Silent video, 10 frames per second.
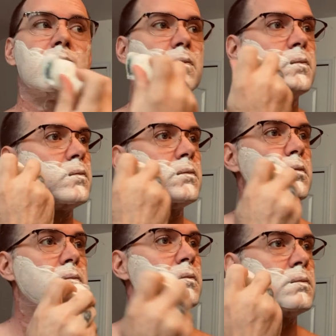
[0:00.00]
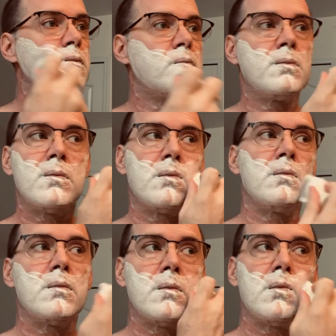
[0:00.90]

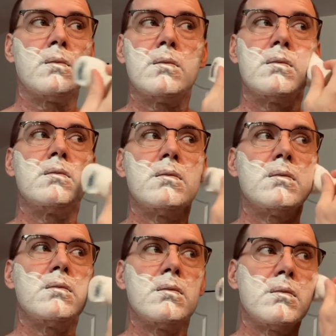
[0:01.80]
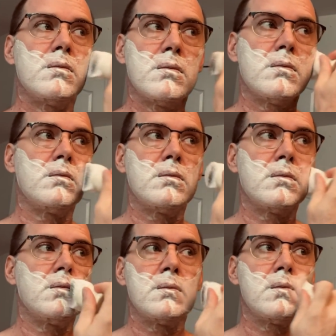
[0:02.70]

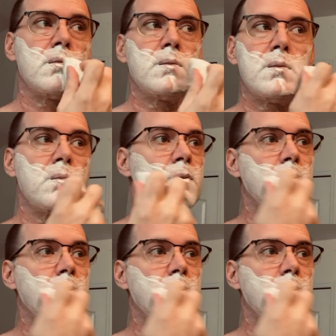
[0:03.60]
(no one is talking)